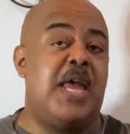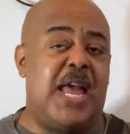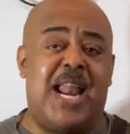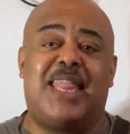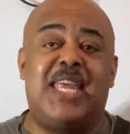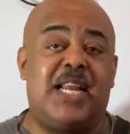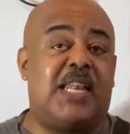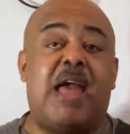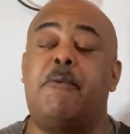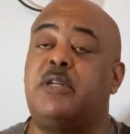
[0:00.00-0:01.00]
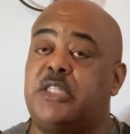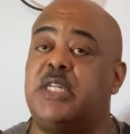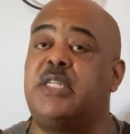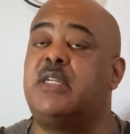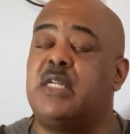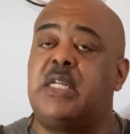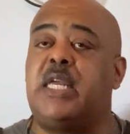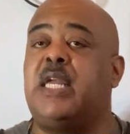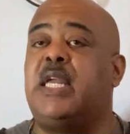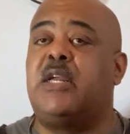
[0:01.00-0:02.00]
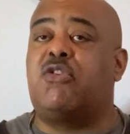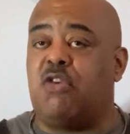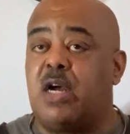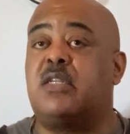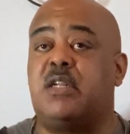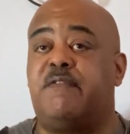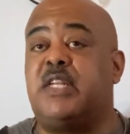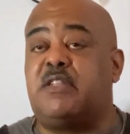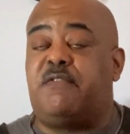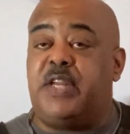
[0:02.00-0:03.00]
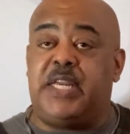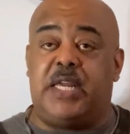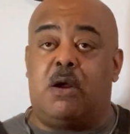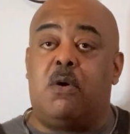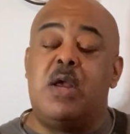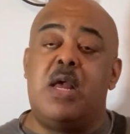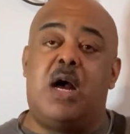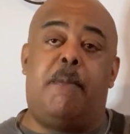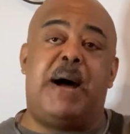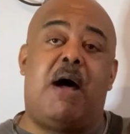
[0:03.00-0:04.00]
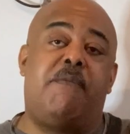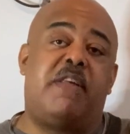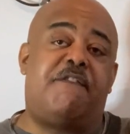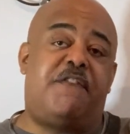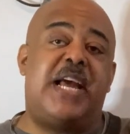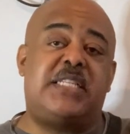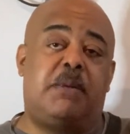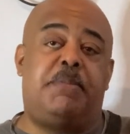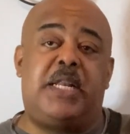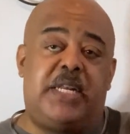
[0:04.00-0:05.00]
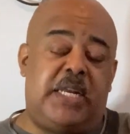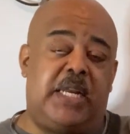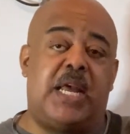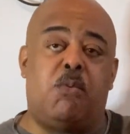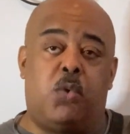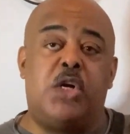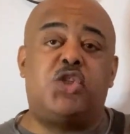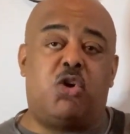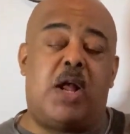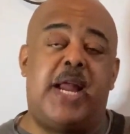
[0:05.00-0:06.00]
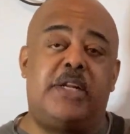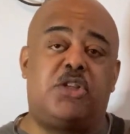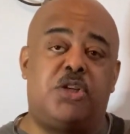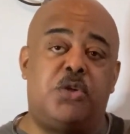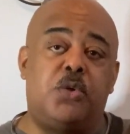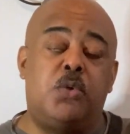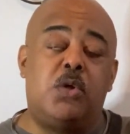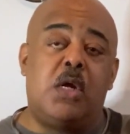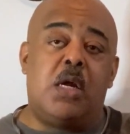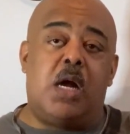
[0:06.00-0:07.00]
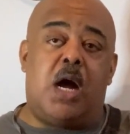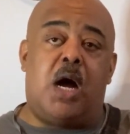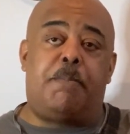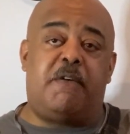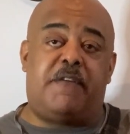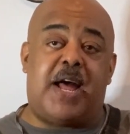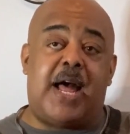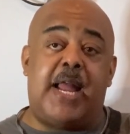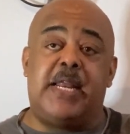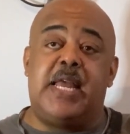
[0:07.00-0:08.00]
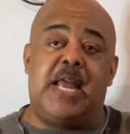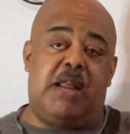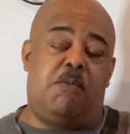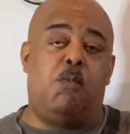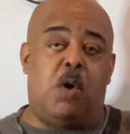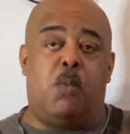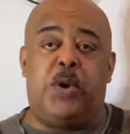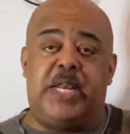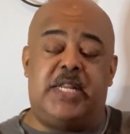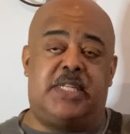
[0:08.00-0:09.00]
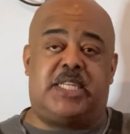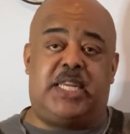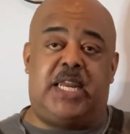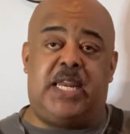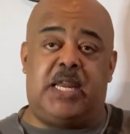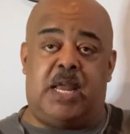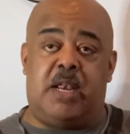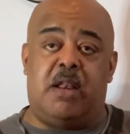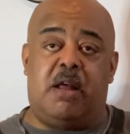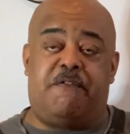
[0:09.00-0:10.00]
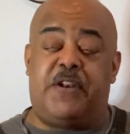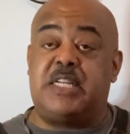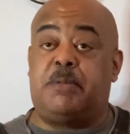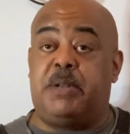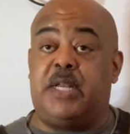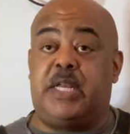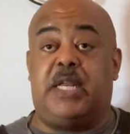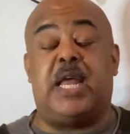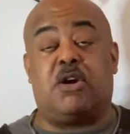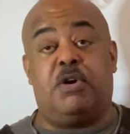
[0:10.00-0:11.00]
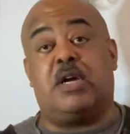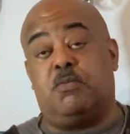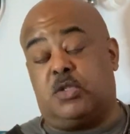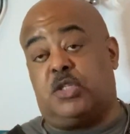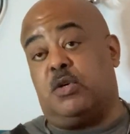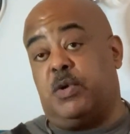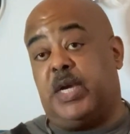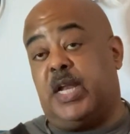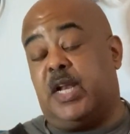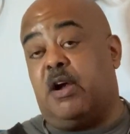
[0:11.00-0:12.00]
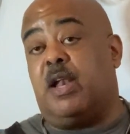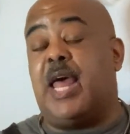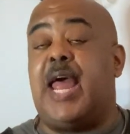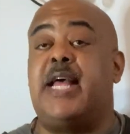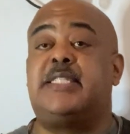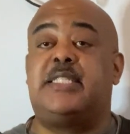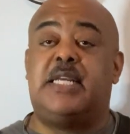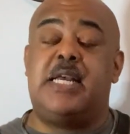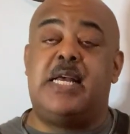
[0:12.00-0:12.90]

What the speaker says: And I think that was the crux of this video, about the flexibility that we're trying to provide, and what we didn't see in flexibility that Cricut was doing in their last,